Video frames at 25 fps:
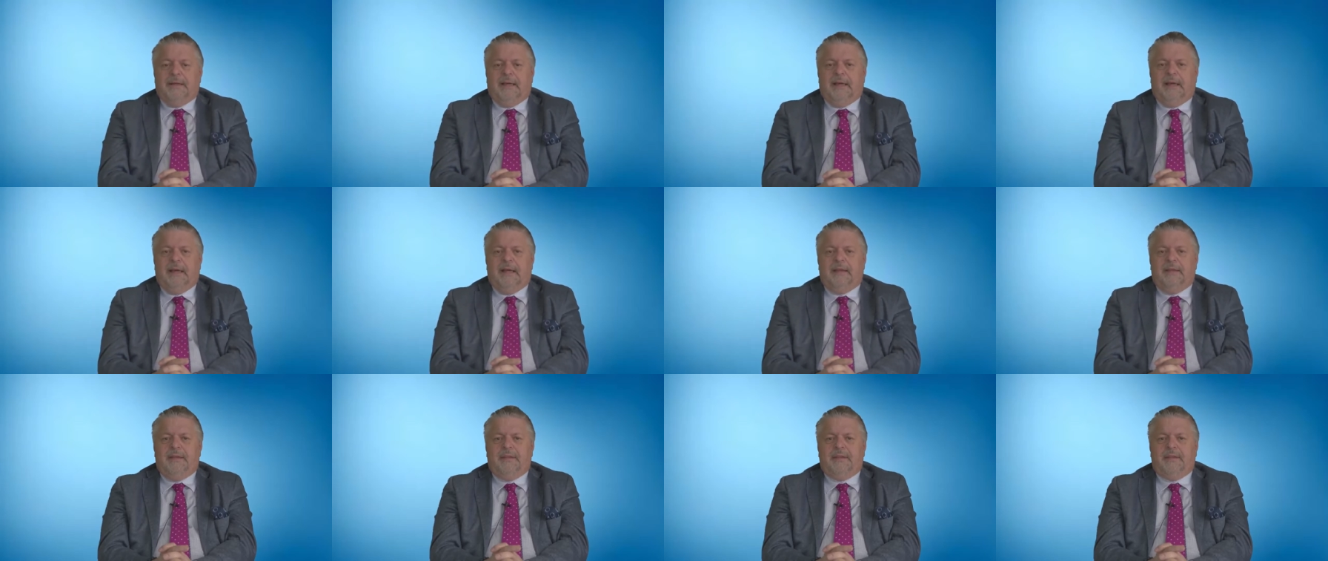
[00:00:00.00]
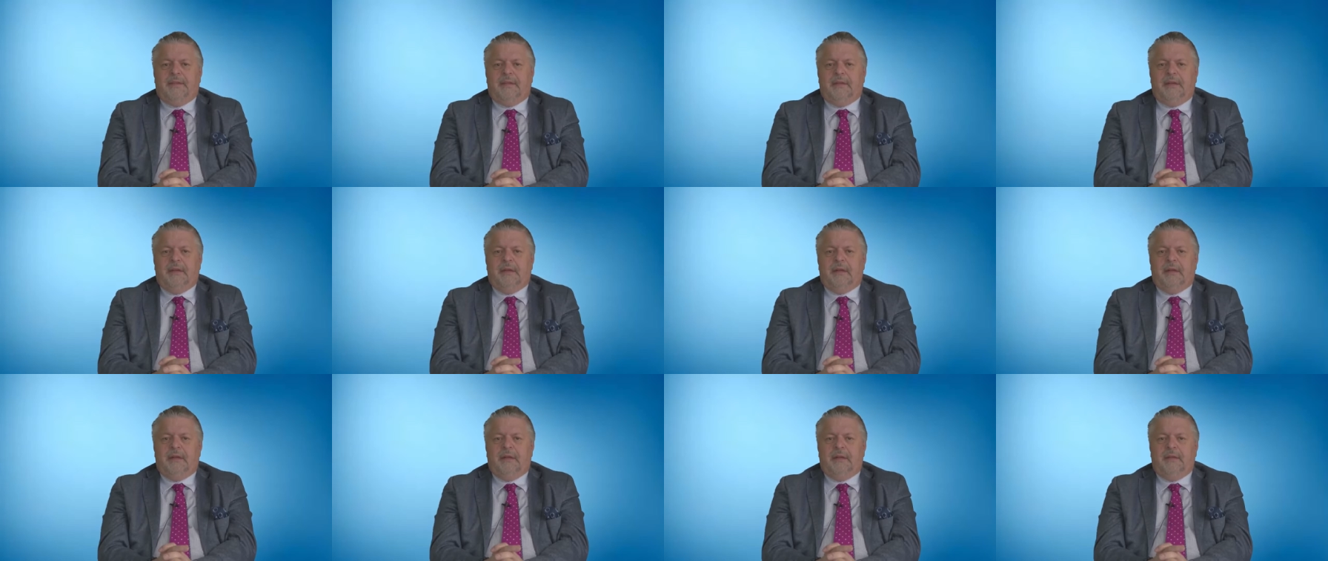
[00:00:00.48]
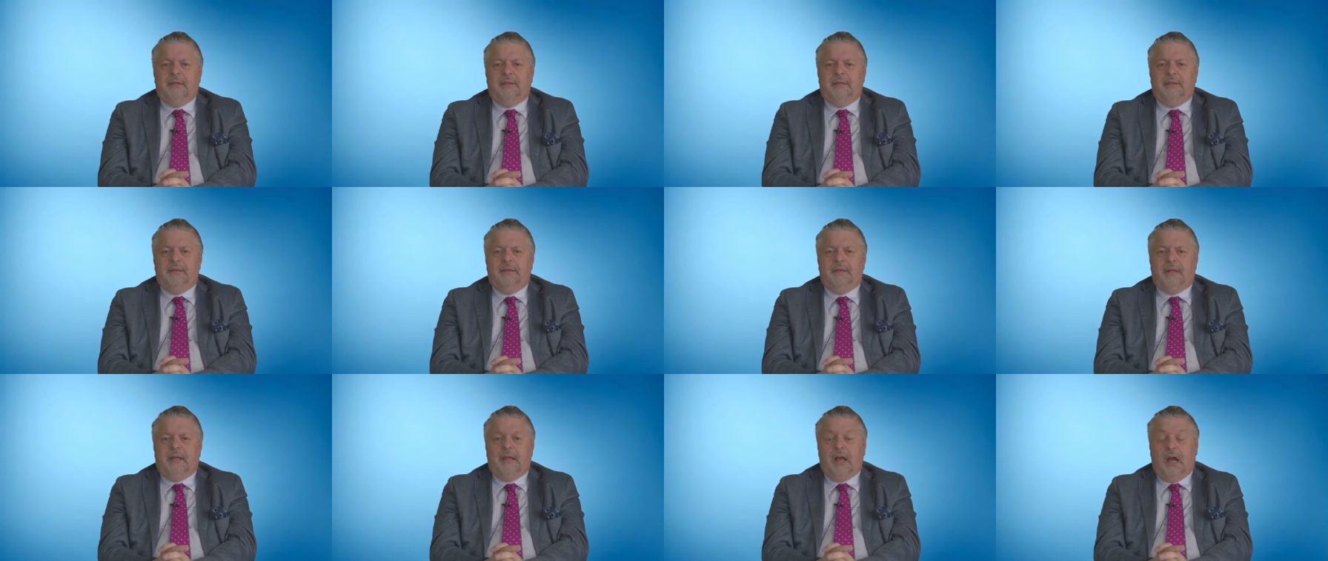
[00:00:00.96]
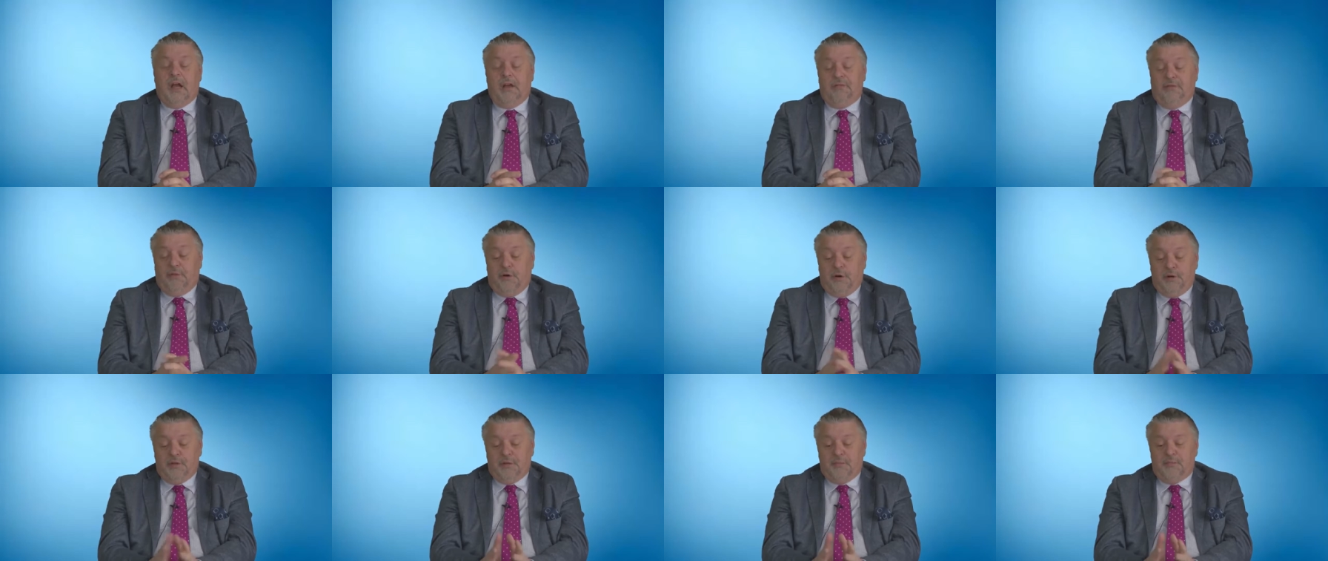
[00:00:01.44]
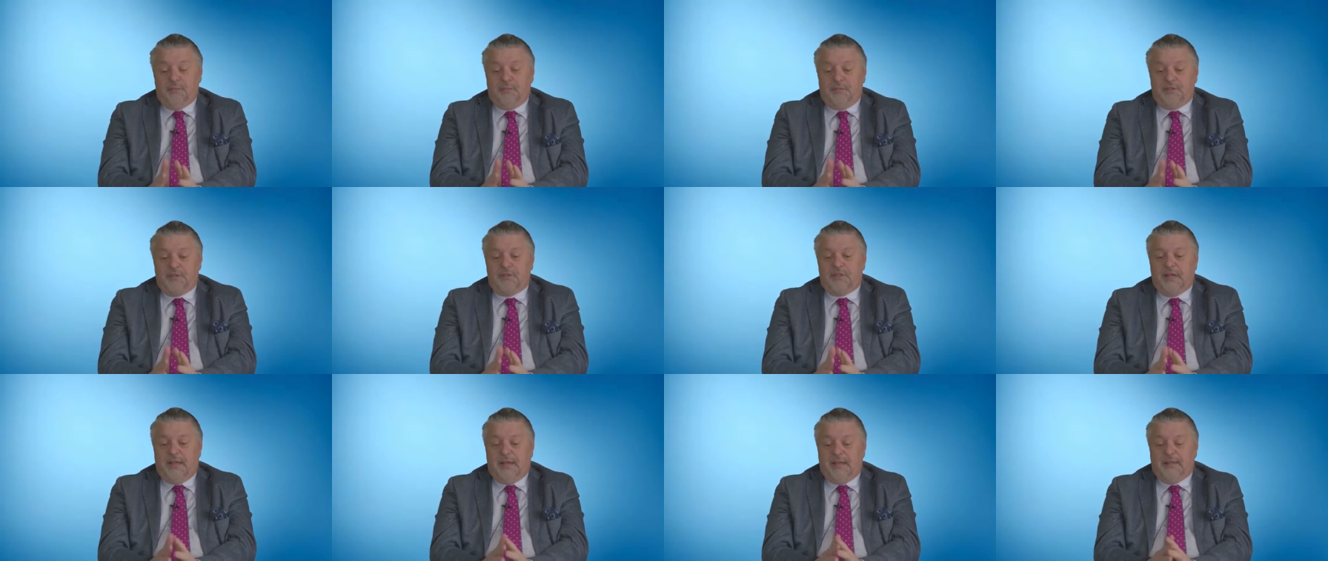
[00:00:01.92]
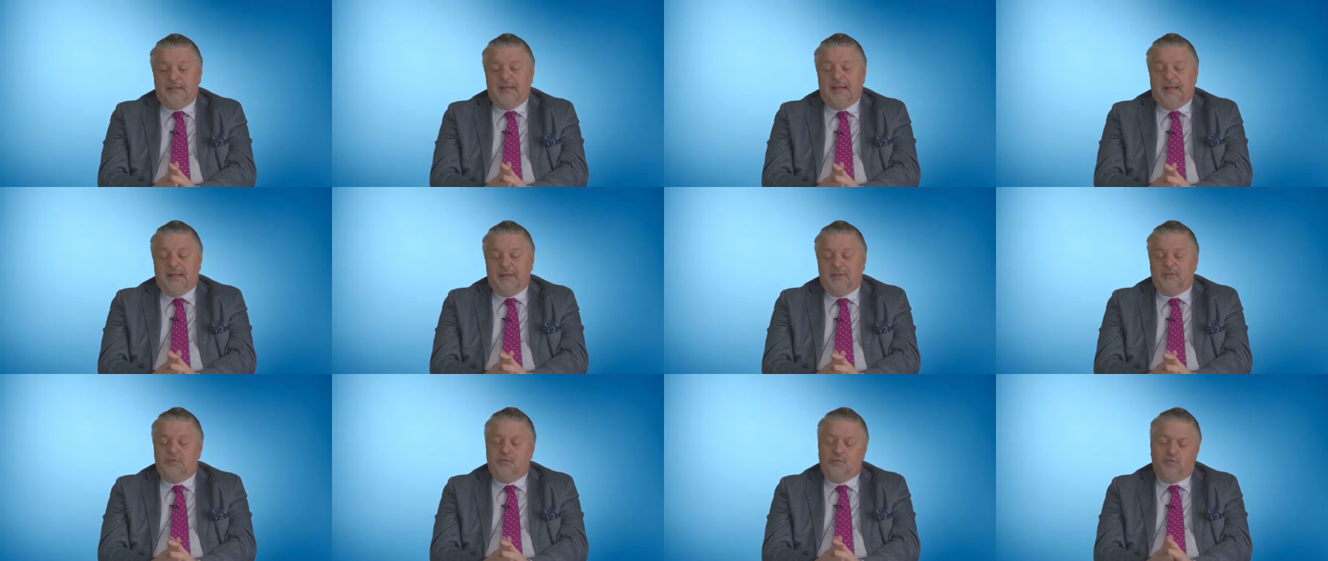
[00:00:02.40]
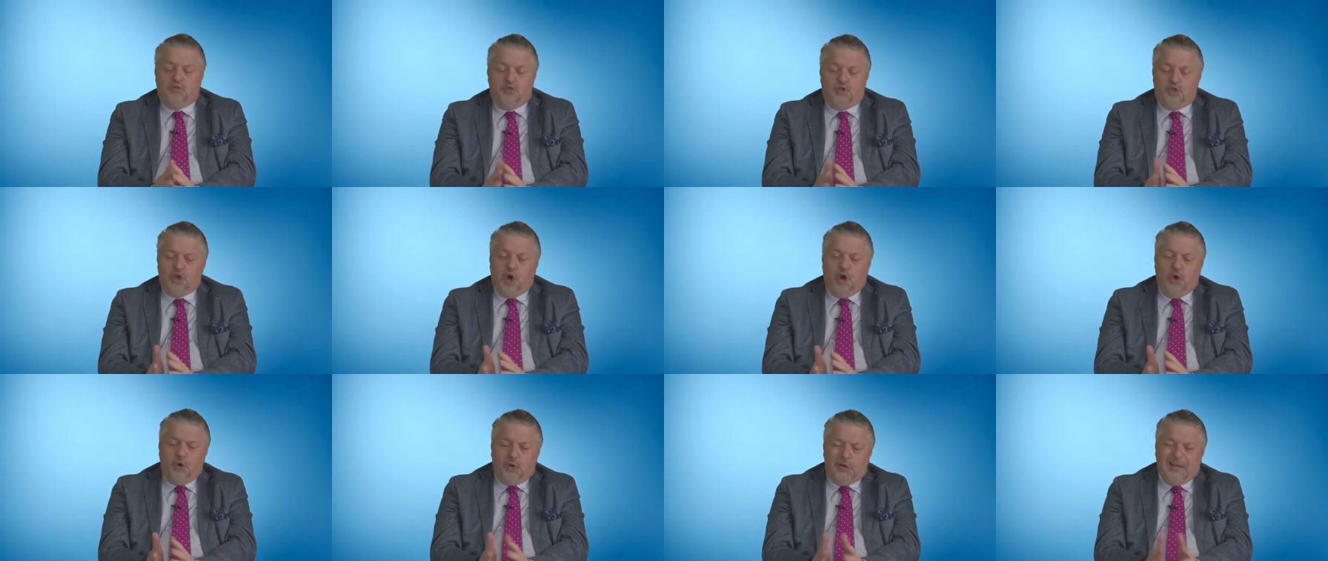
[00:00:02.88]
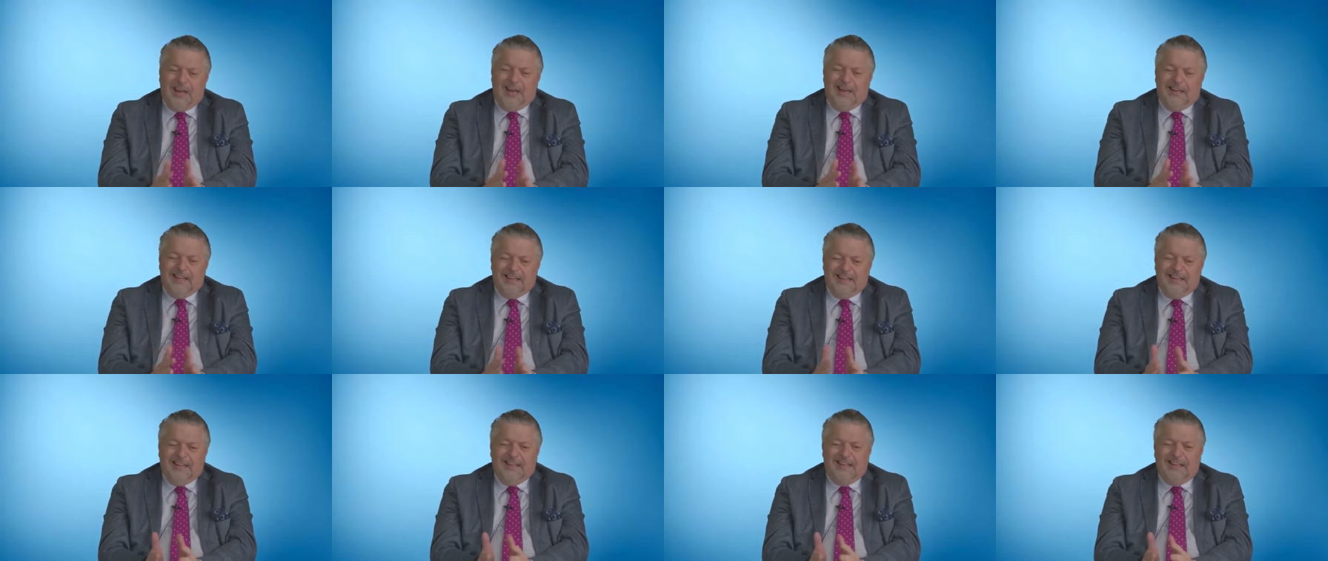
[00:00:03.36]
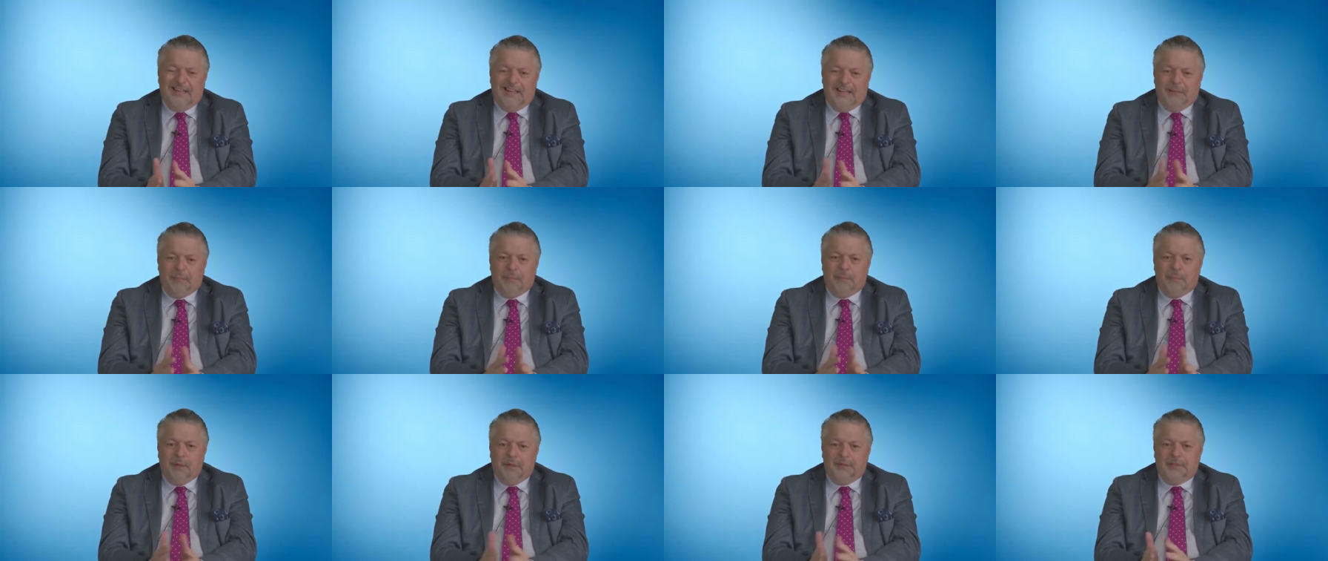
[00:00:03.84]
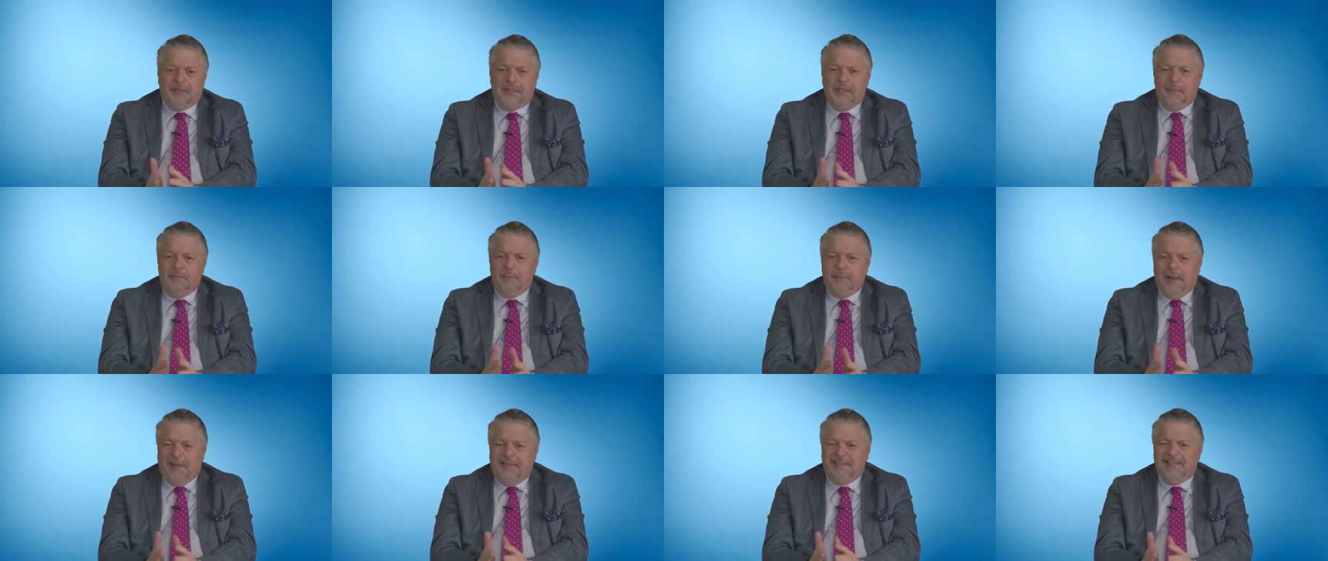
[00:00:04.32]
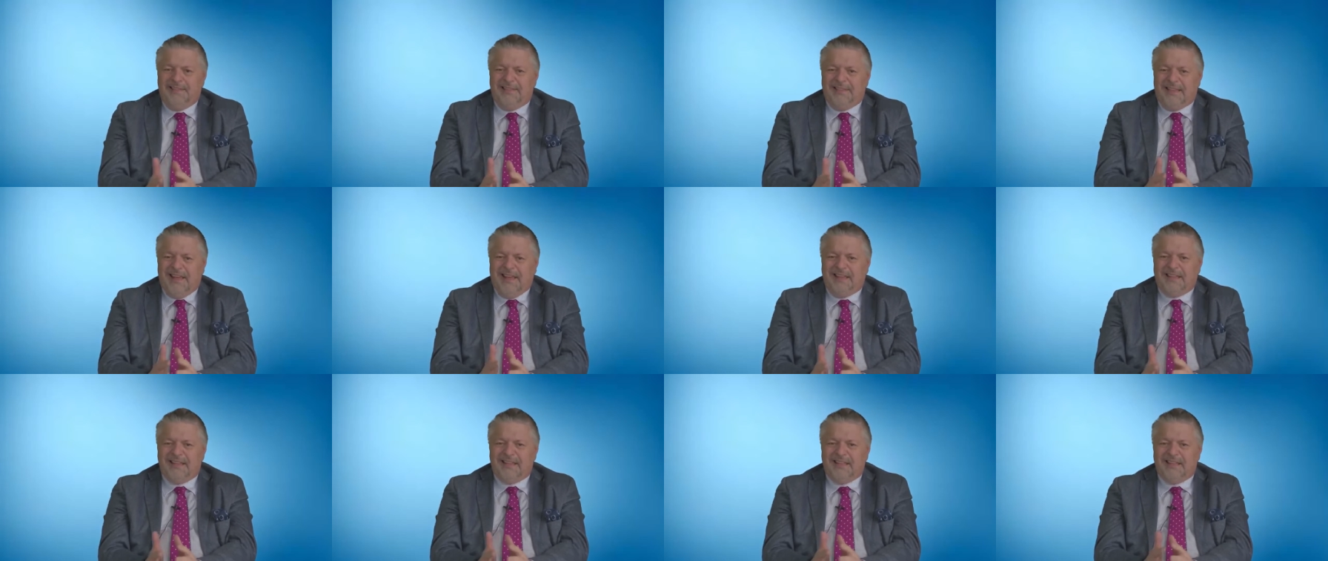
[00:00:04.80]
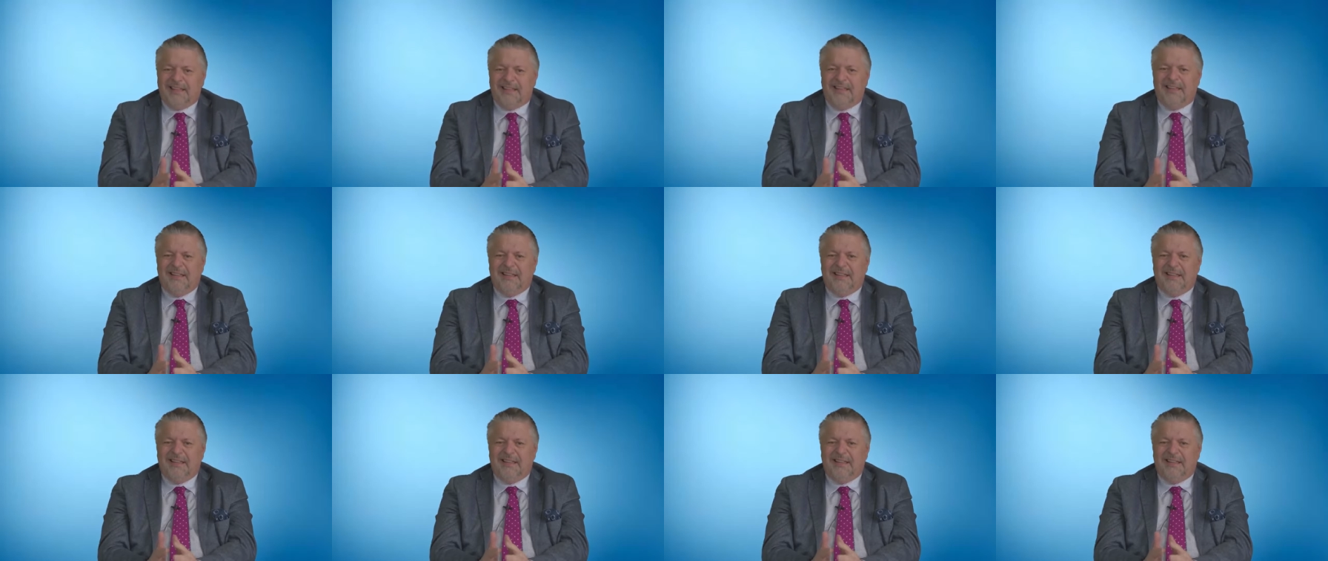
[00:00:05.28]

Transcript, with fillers: And uh, I've heard him saying that jokingly, but he meant that.